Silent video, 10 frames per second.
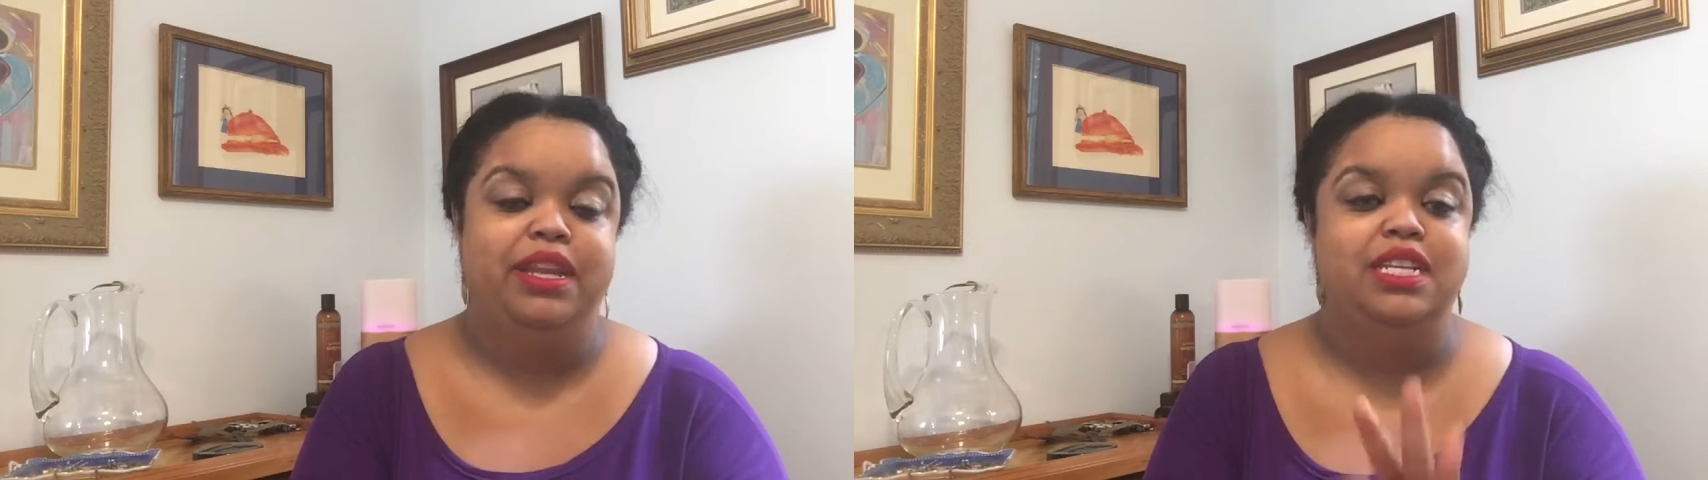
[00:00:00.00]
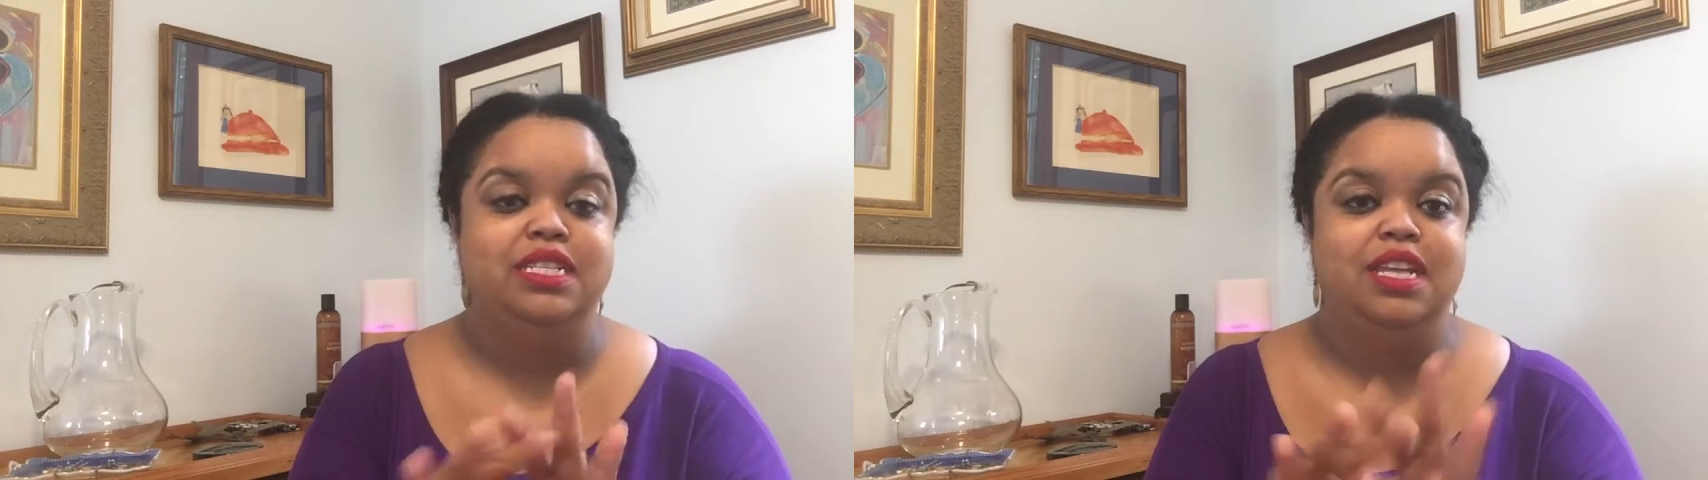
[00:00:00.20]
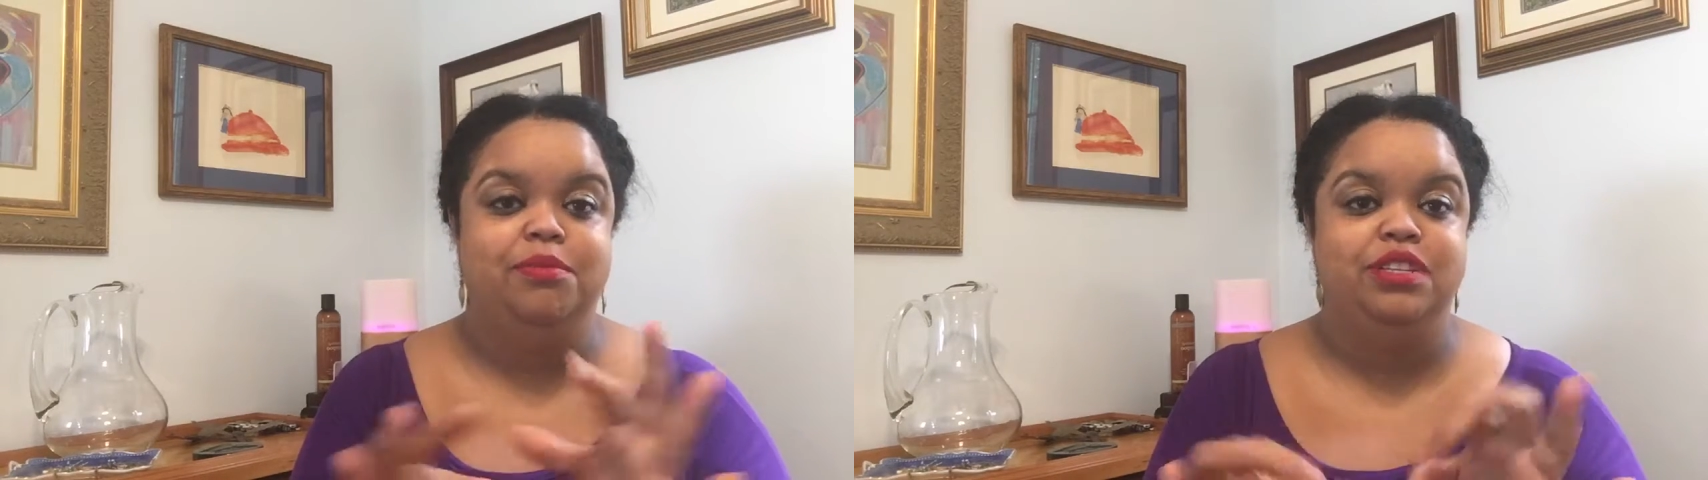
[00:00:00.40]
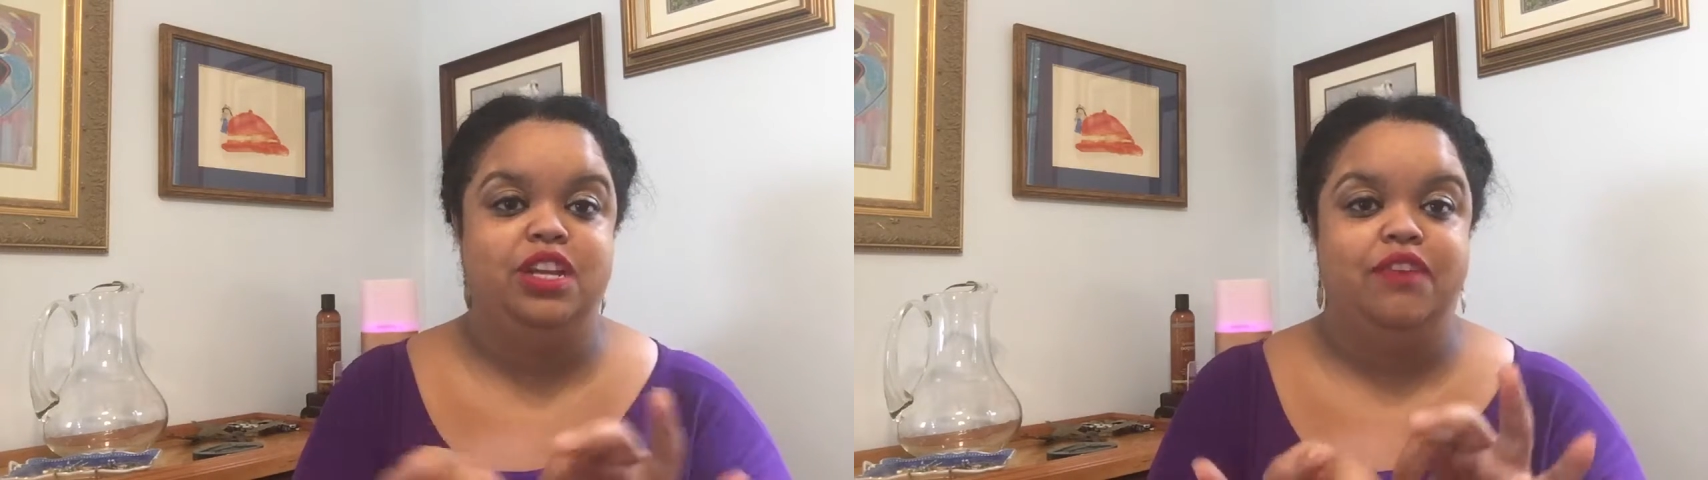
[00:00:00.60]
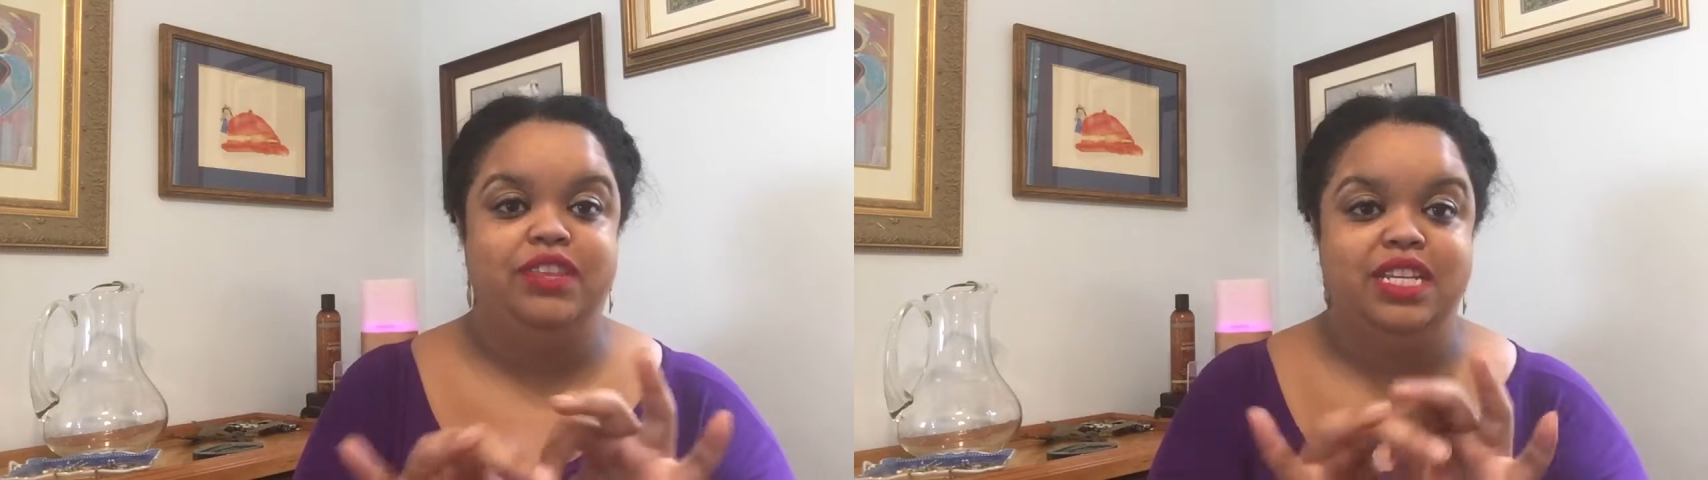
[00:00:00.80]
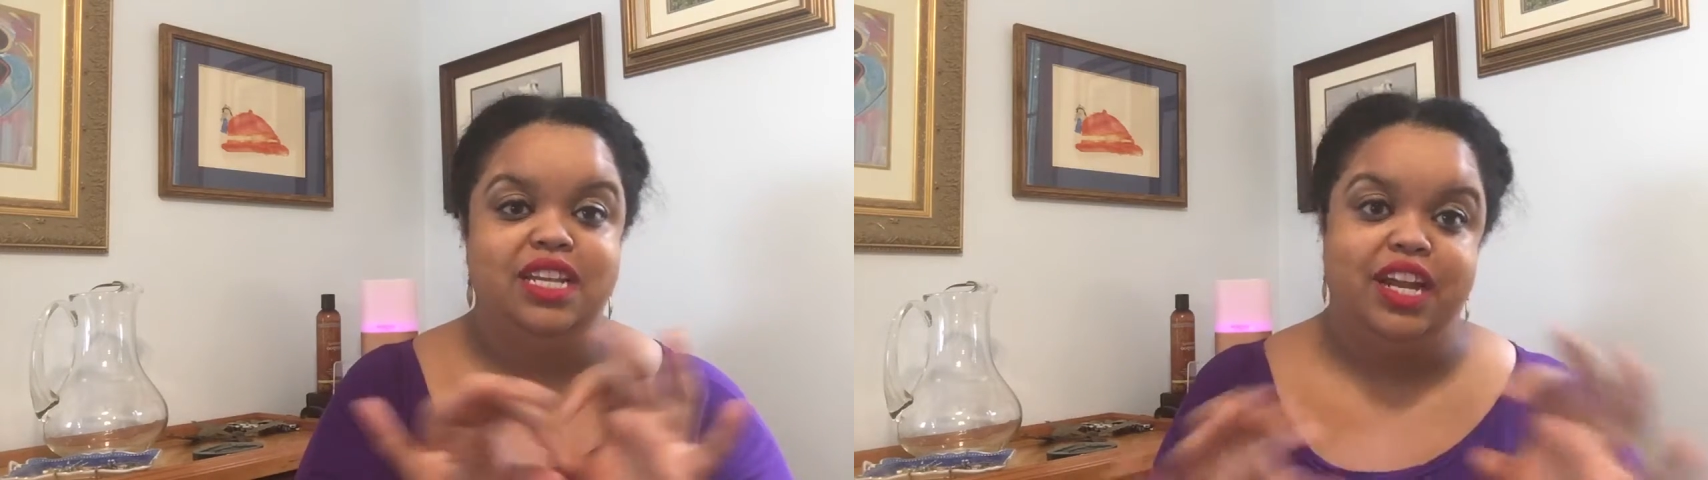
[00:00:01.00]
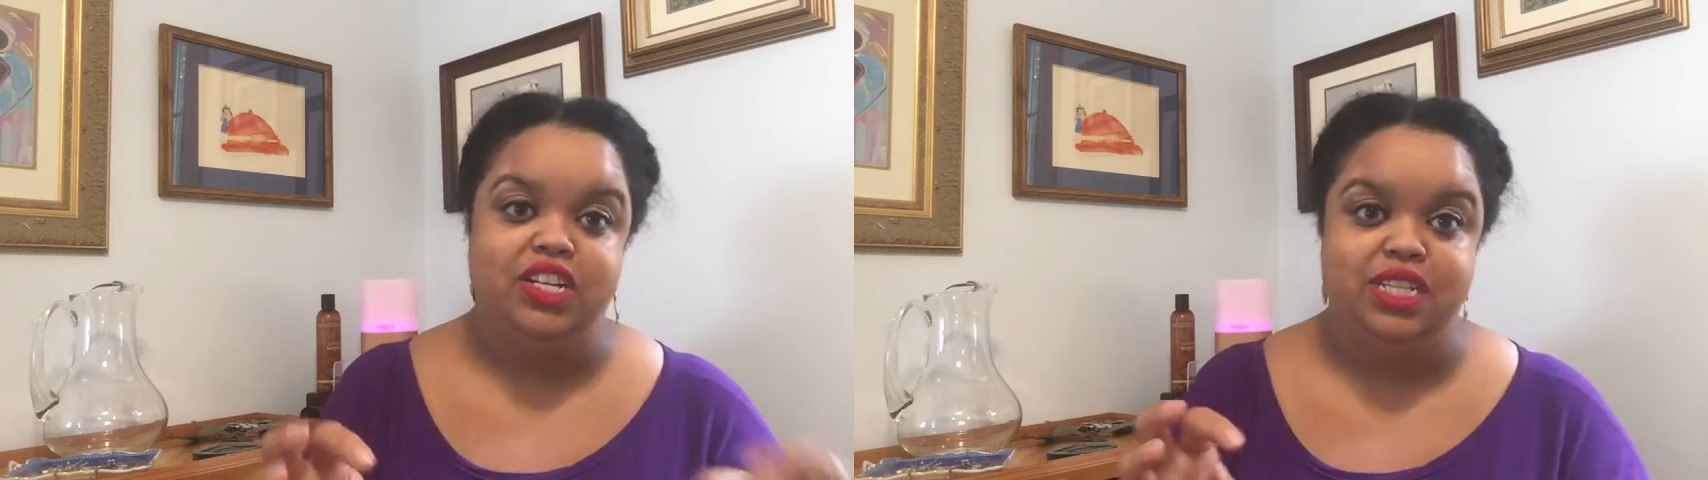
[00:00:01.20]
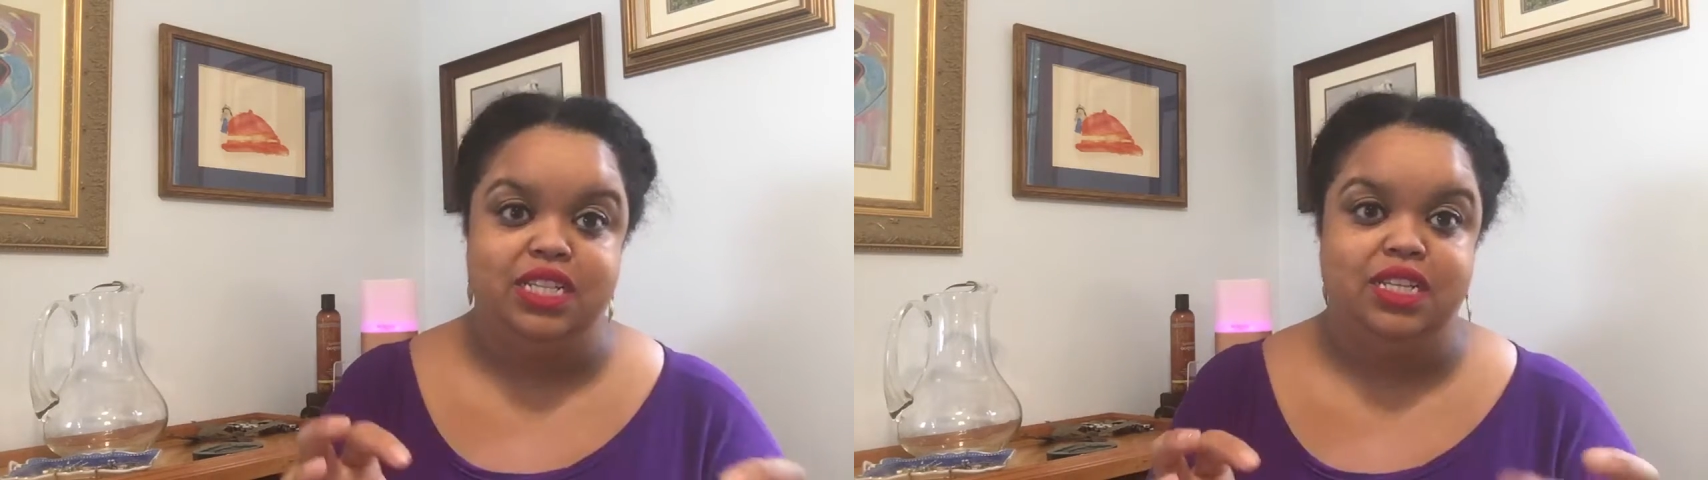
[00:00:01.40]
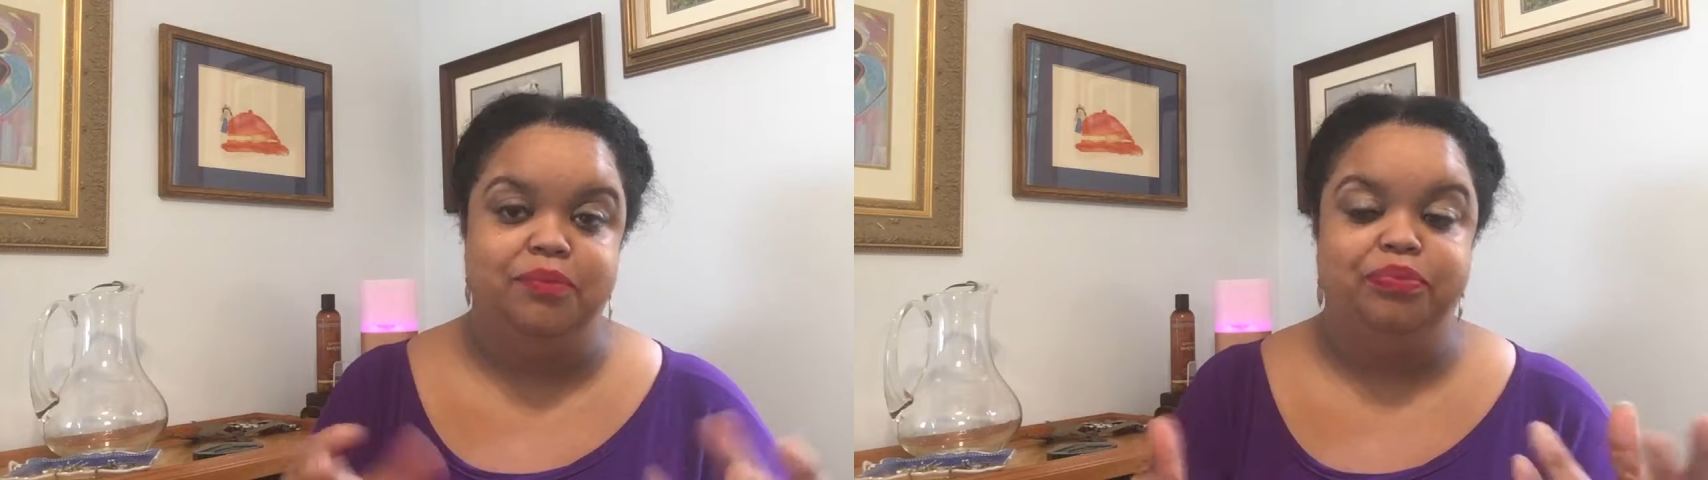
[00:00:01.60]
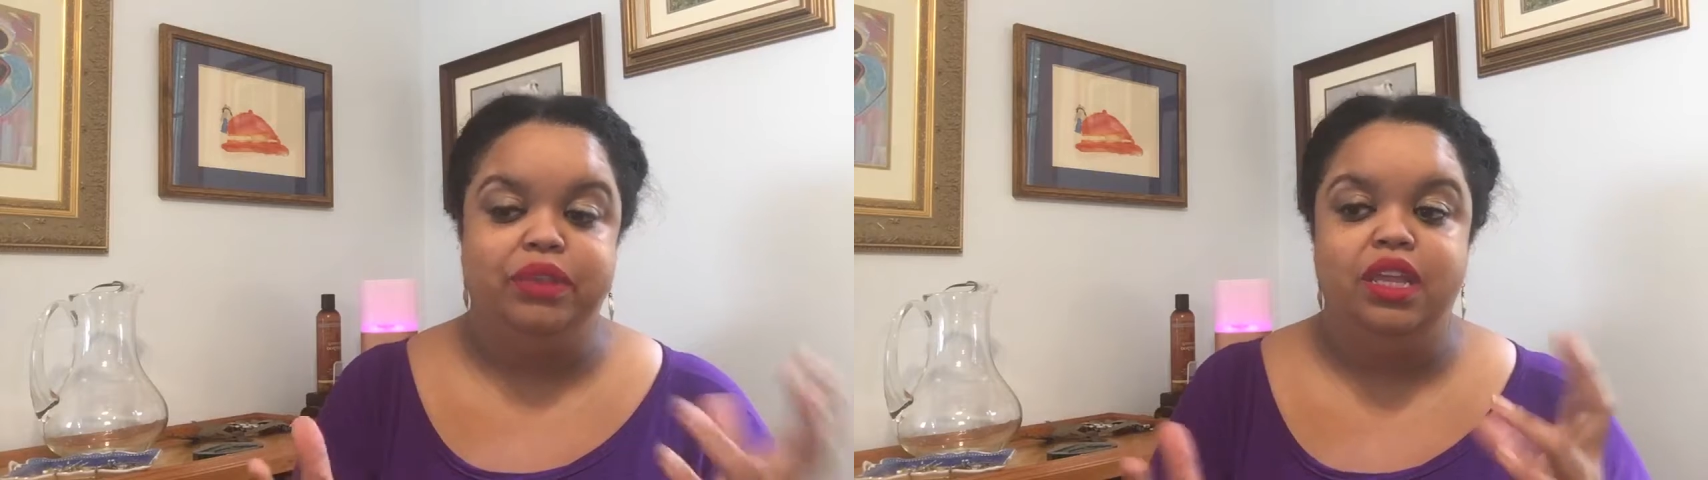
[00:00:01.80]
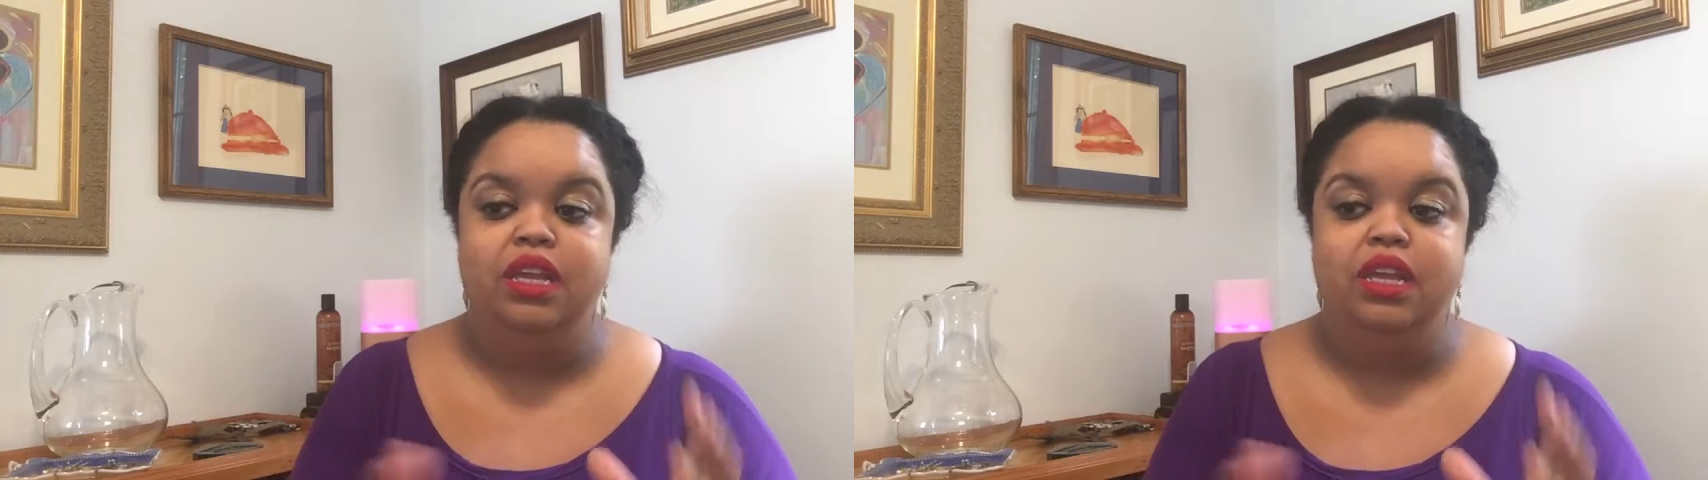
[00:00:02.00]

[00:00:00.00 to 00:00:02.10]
And it's 10% off the entire system.